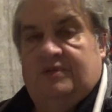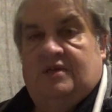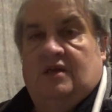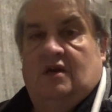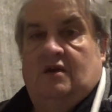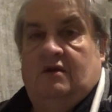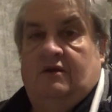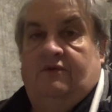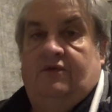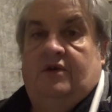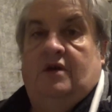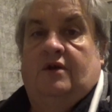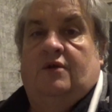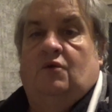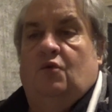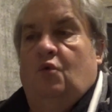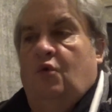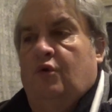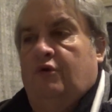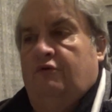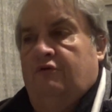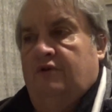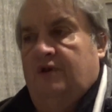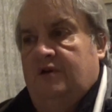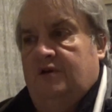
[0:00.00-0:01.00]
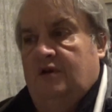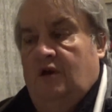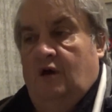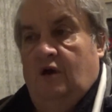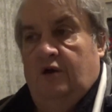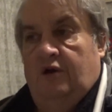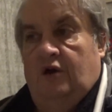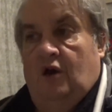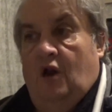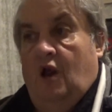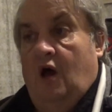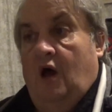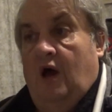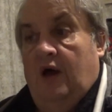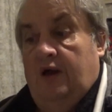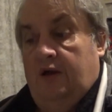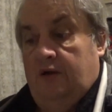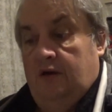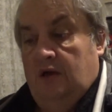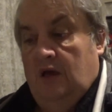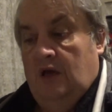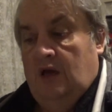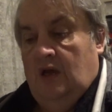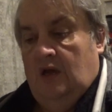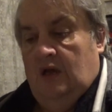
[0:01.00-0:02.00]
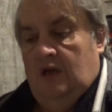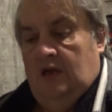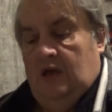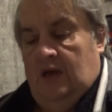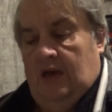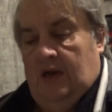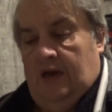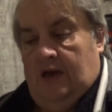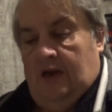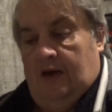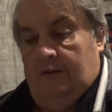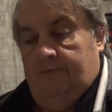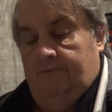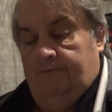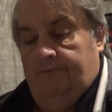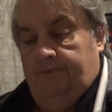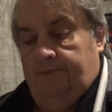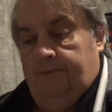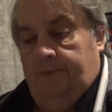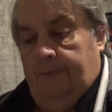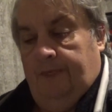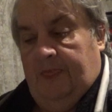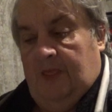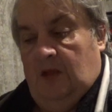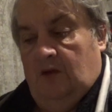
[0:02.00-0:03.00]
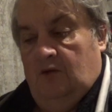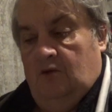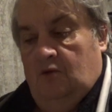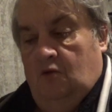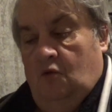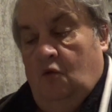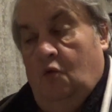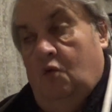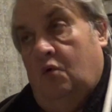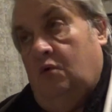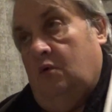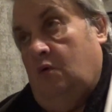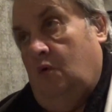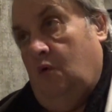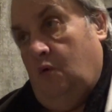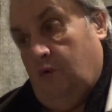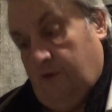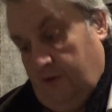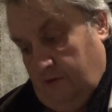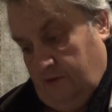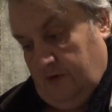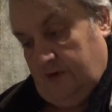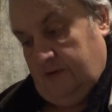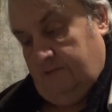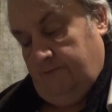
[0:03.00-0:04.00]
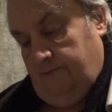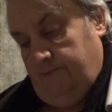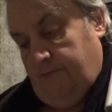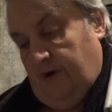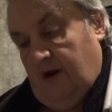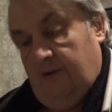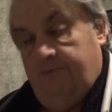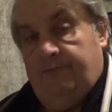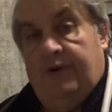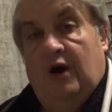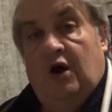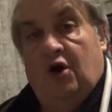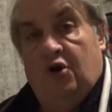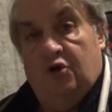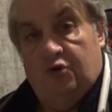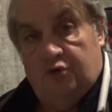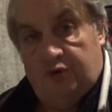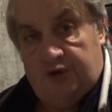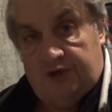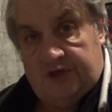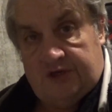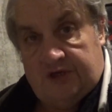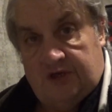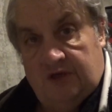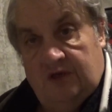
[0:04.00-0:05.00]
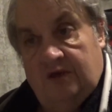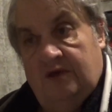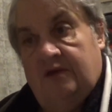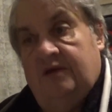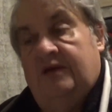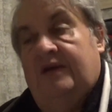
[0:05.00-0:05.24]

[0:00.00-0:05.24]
So if you've got to order it online or order it by post,